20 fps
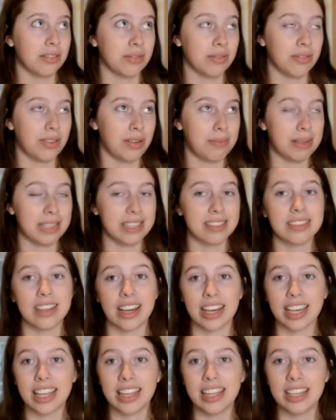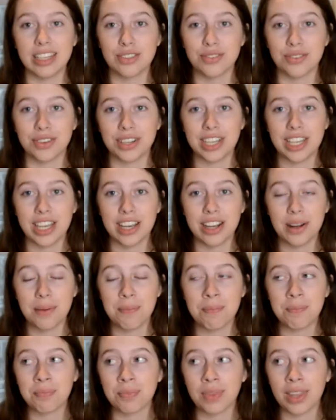we've been stuck in this for a
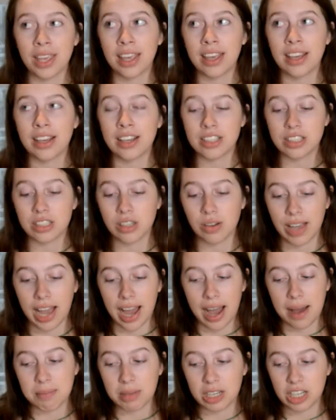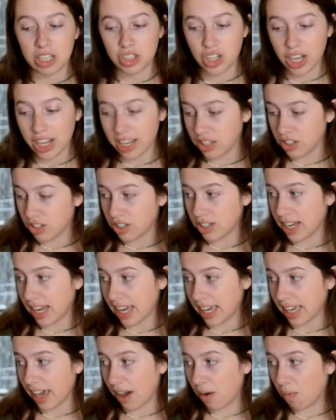year. So yeah, I'm going to change
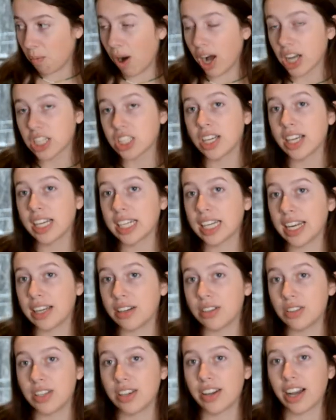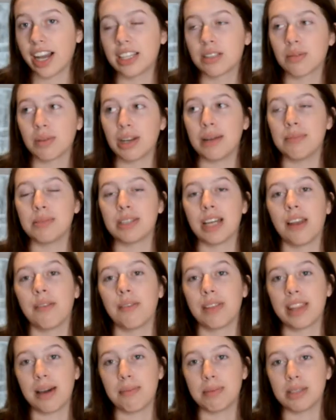and get watching, and I'll see you guys when I'm done
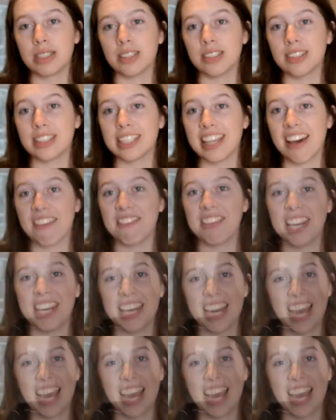with episode 7 and